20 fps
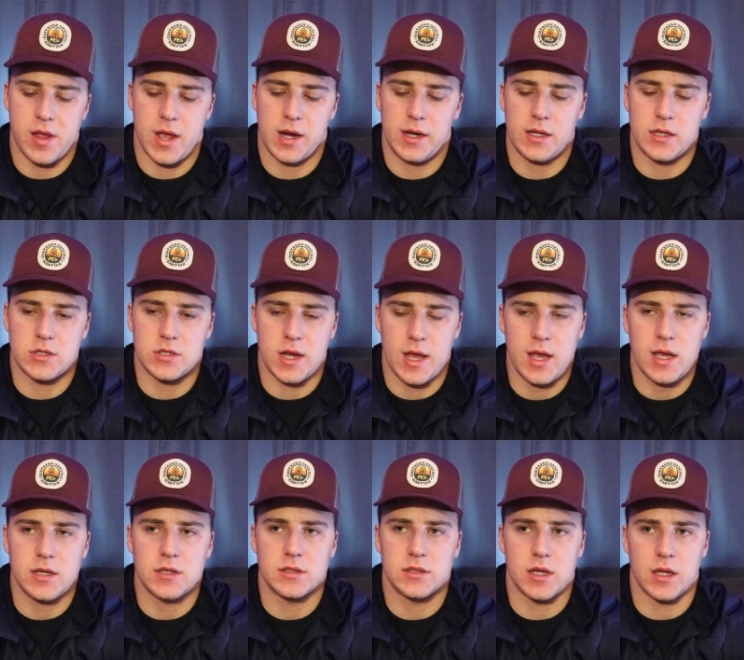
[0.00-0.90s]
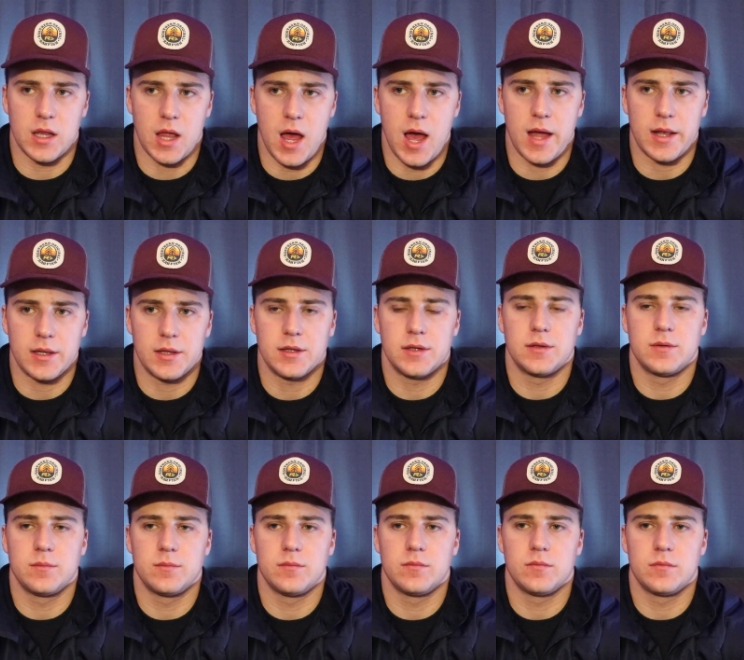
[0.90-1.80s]
And he changed a lot.
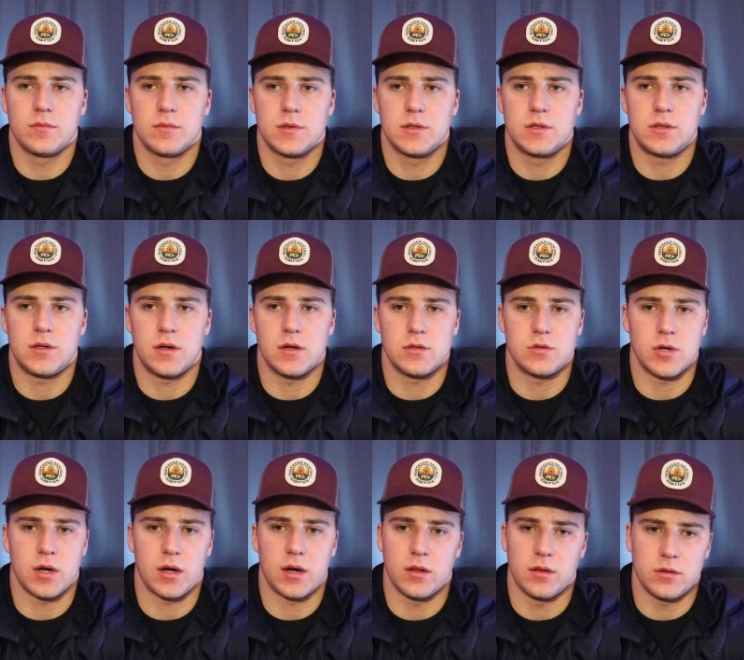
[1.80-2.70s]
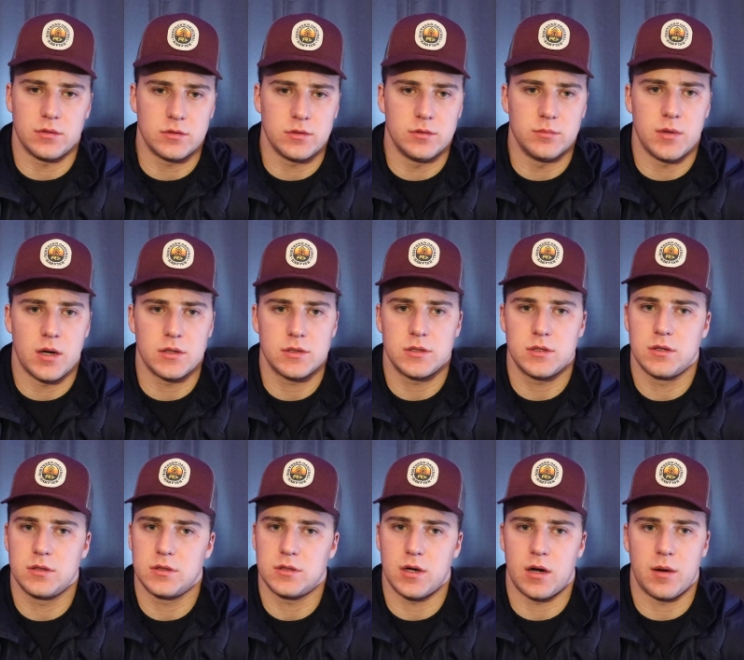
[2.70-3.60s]
Started drinking a little too
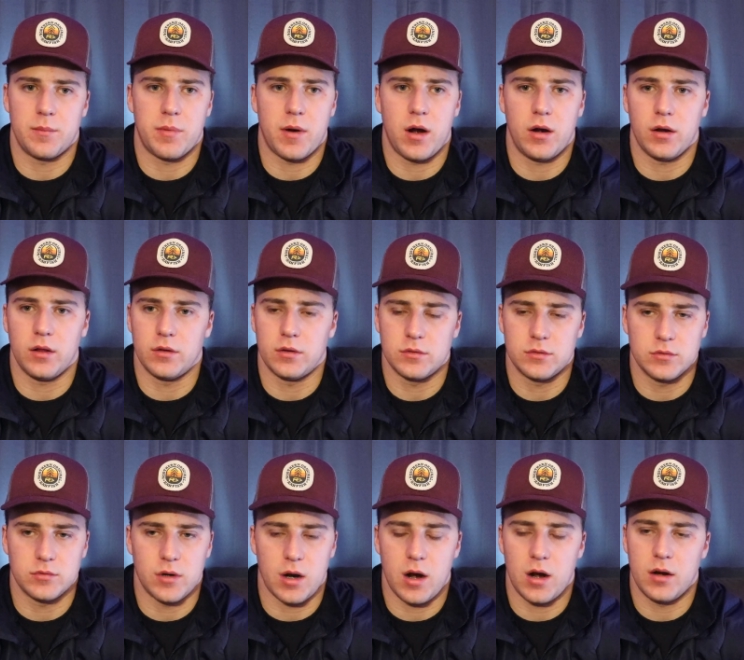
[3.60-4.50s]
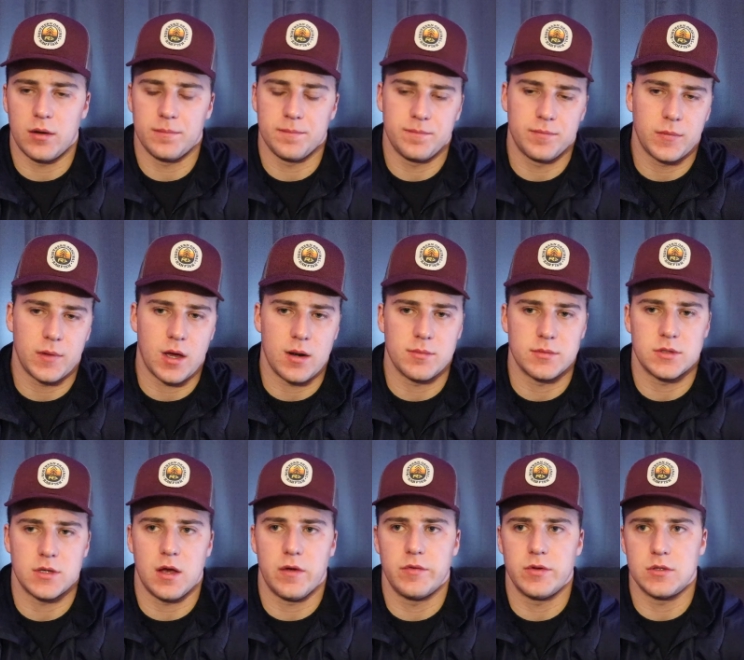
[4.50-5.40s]
much. Started partying a little too hard. Got
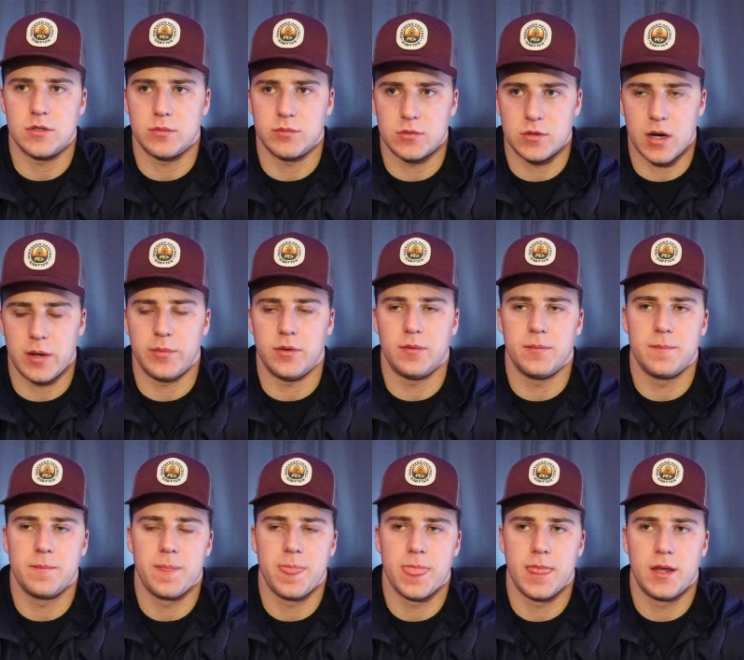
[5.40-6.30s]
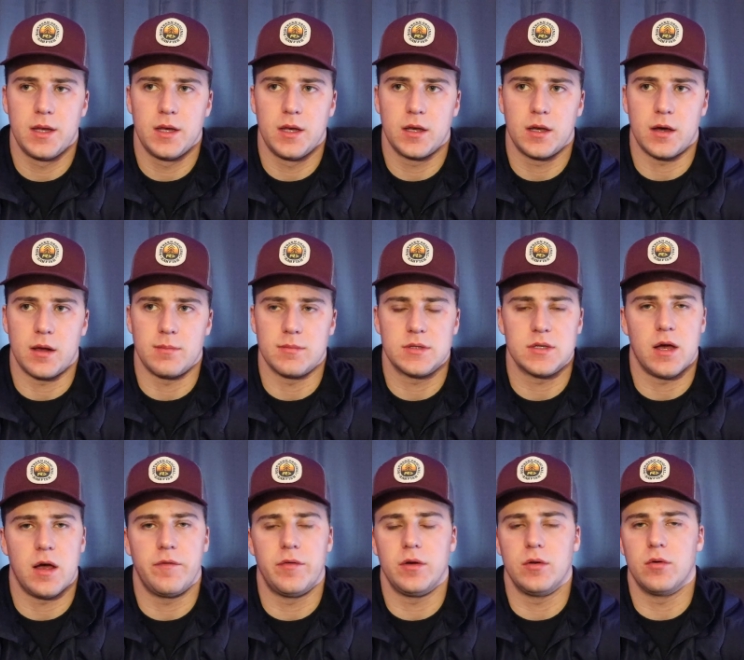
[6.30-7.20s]
himself in some trouble. Got
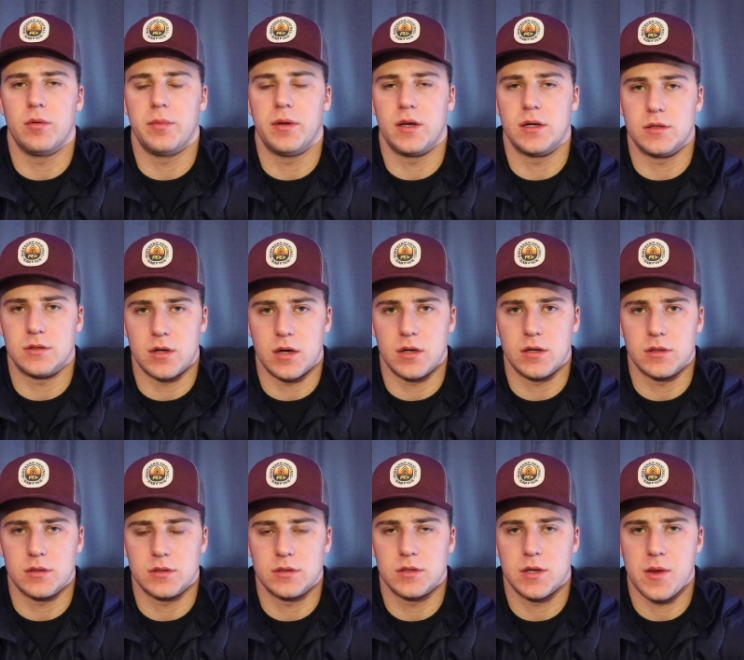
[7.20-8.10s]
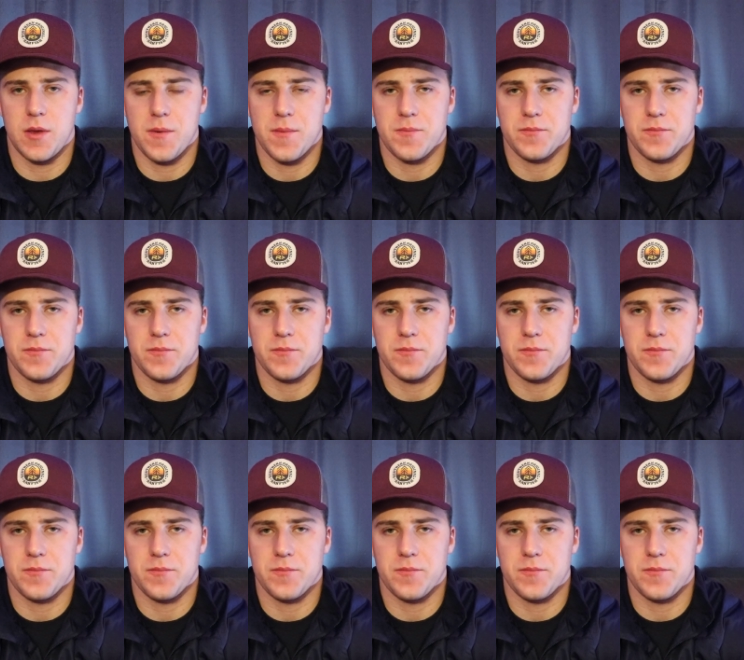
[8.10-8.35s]
himself into a bit of drugs.